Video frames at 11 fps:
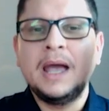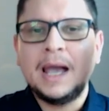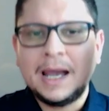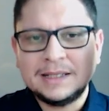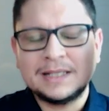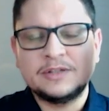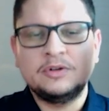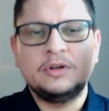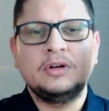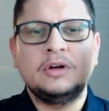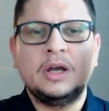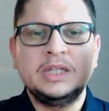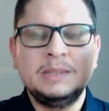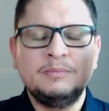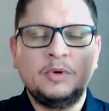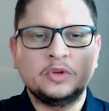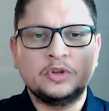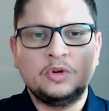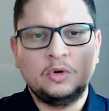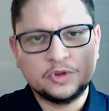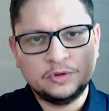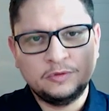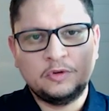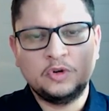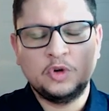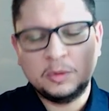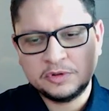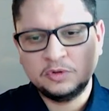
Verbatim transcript: and as an importer also for Europe.